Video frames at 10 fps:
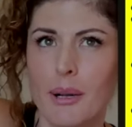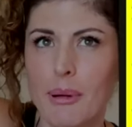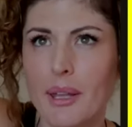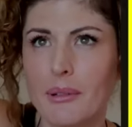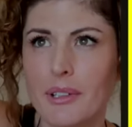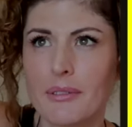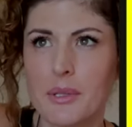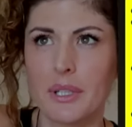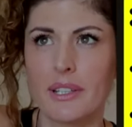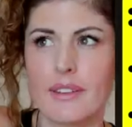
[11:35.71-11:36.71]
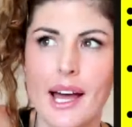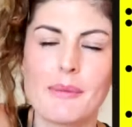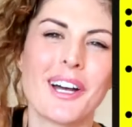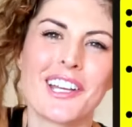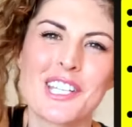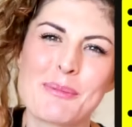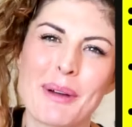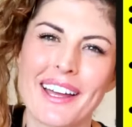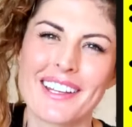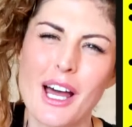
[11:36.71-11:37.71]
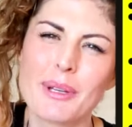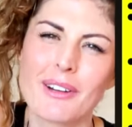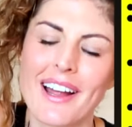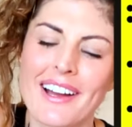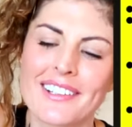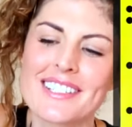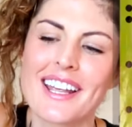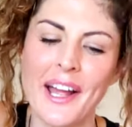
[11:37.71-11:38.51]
I probably won't tweet that much, but I'll be around.